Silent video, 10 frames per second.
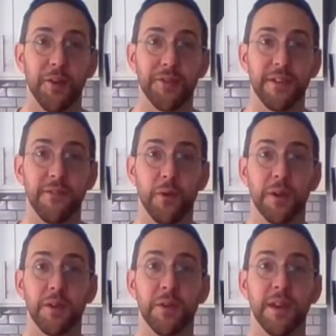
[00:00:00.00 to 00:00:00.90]
healthy
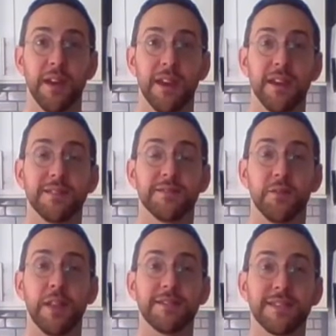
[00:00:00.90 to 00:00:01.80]
for you.
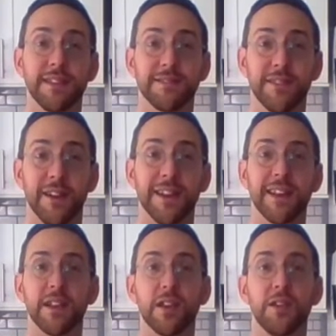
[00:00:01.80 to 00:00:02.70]
So let's get
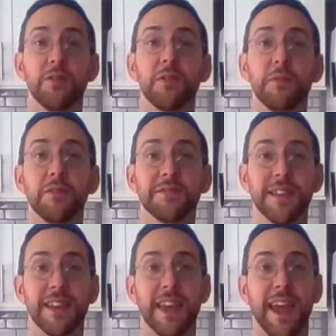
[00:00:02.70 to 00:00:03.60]
started, cue the
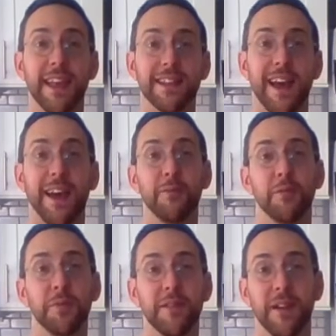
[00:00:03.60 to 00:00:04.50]
music, and I
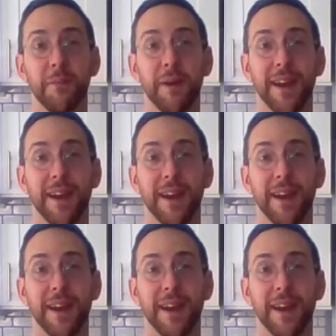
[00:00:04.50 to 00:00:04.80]
will be right